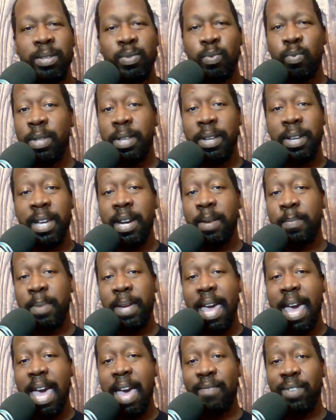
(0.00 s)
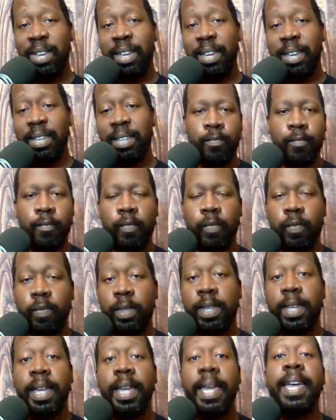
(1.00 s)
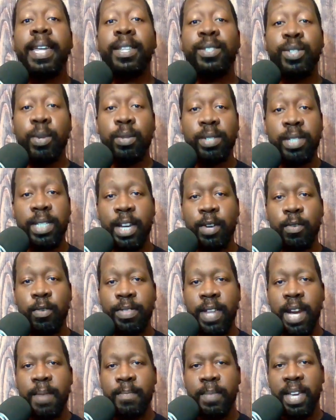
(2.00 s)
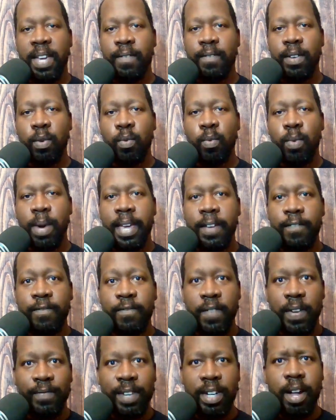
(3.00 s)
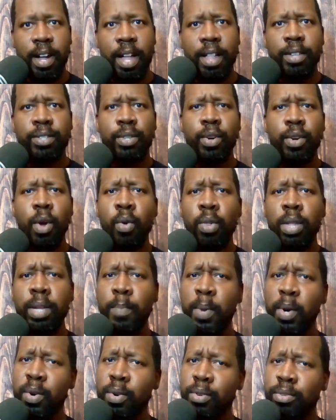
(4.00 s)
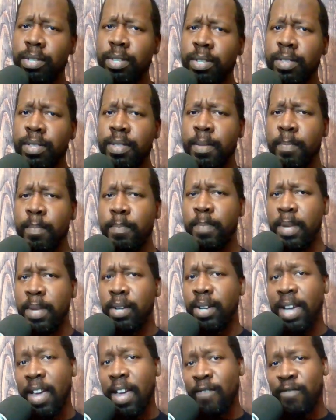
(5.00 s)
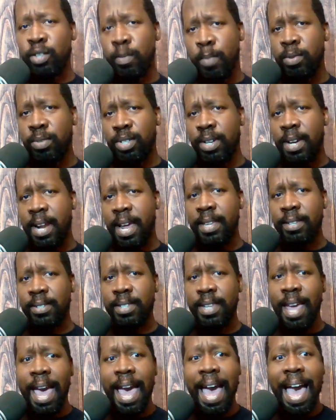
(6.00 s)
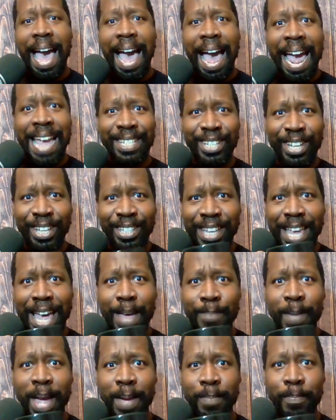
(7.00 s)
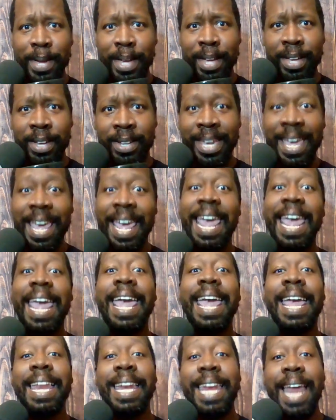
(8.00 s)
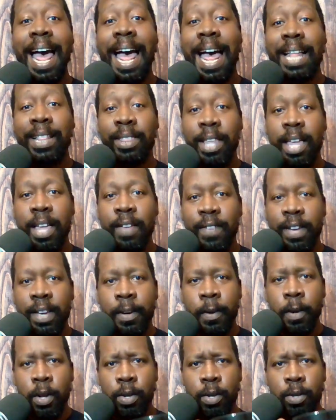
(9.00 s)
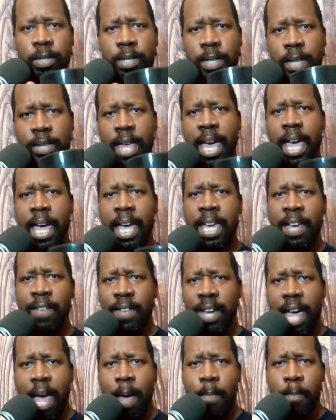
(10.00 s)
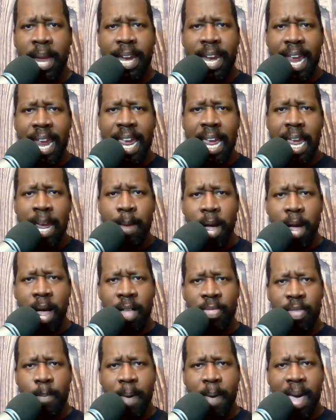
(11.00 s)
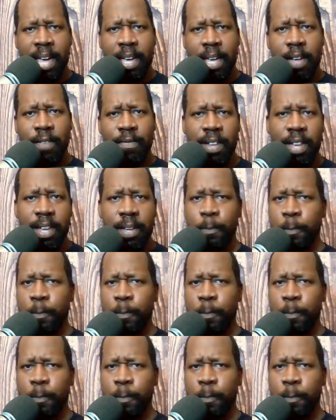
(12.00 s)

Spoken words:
really going to be having it. It's no secret that I'm giving away $50 in Only Murders in the Building official merchandise. I just got my mug and I love it. You see that? I even got my name on the back of it,